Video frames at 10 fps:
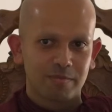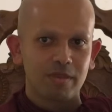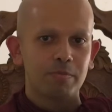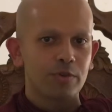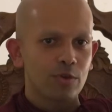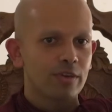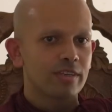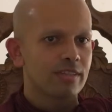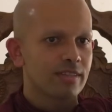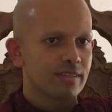Be pure
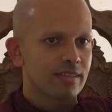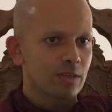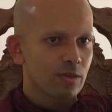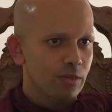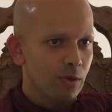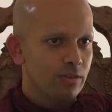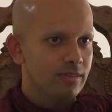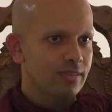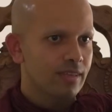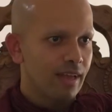in your
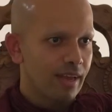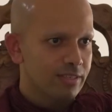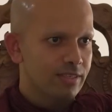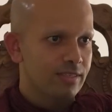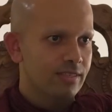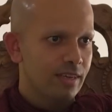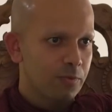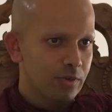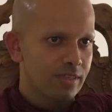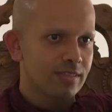thoughts, actions,
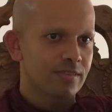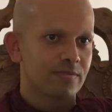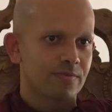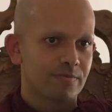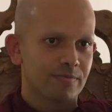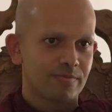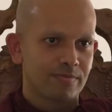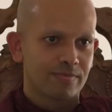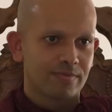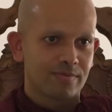and words.
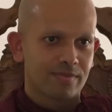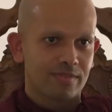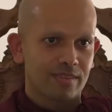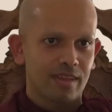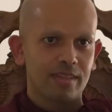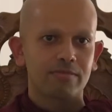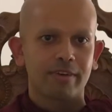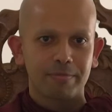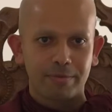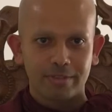And the
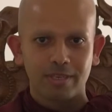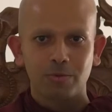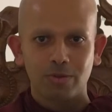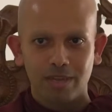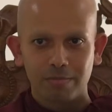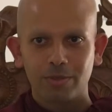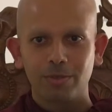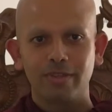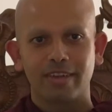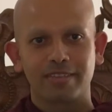5 precepts will help you
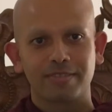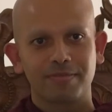do that.